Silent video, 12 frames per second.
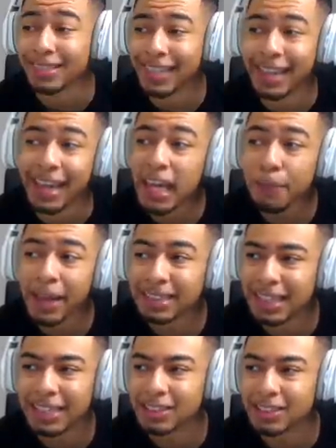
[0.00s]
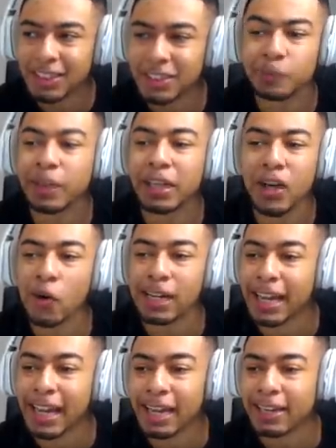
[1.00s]
But yeah, Apex Legends has just been
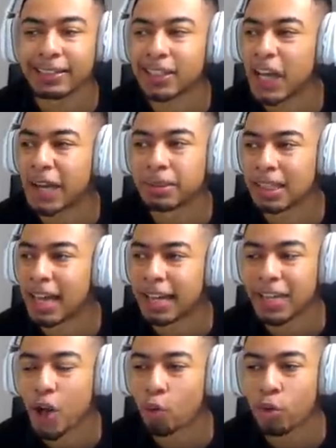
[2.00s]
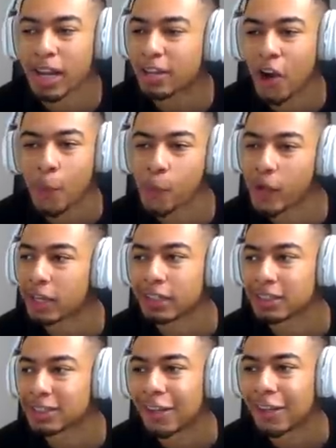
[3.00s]
going in in terms of like, you know,
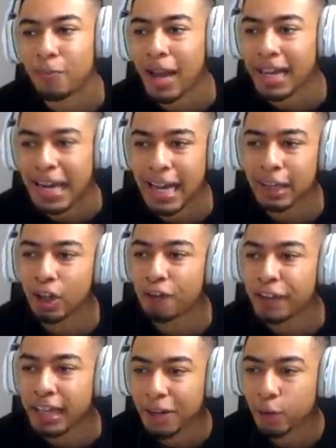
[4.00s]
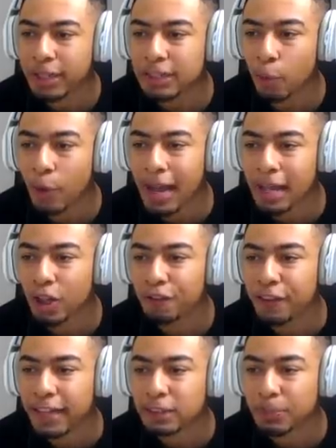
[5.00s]
record-breaking stuff, man. And I love it. And the reason why I
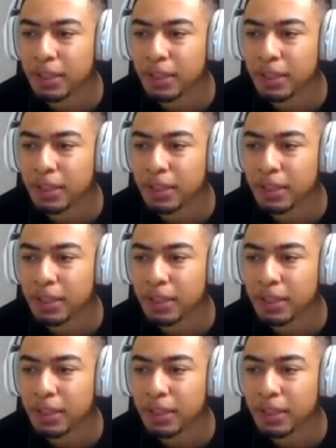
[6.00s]
love it is